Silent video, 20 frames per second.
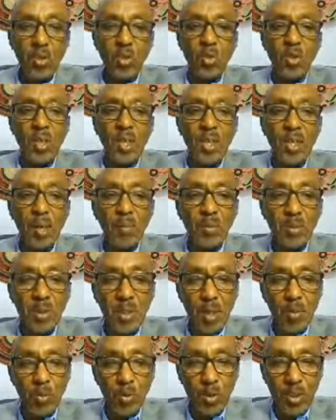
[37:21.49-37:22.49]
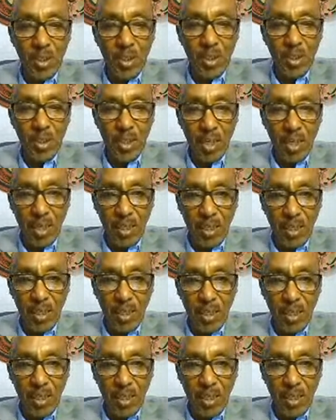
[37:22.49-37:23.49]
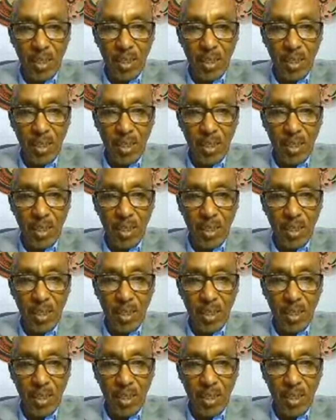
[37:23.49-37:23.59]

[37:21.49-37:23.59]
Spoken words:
So they kept them with Kenya.